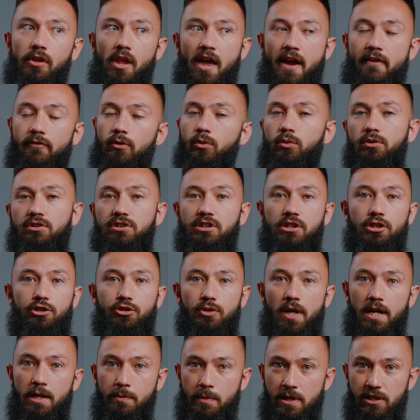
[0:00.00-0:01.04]
Everyone's going to
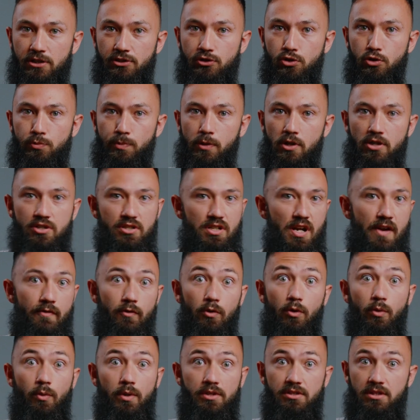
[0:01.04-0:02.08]
try to make supers and
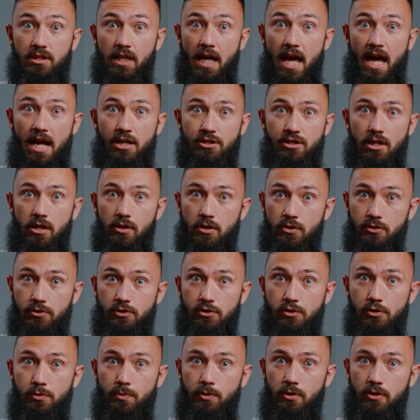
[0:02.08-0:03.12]
everyone wants to cash out on
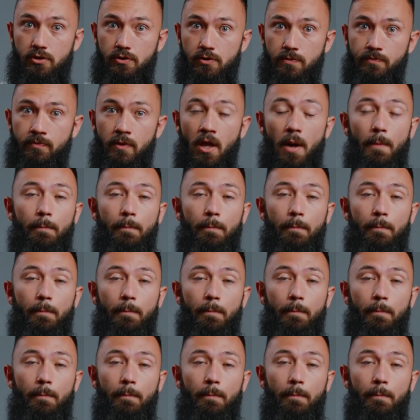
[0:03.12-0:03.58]
supers.